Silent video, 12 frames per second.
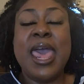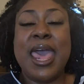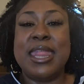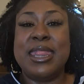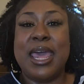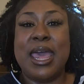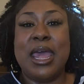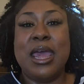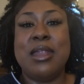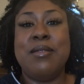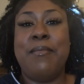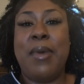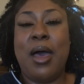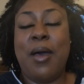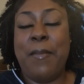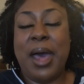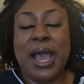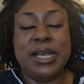And then
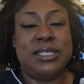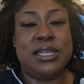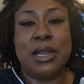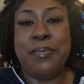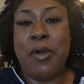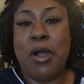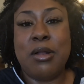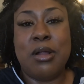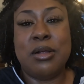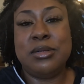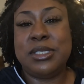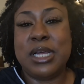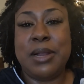my study partner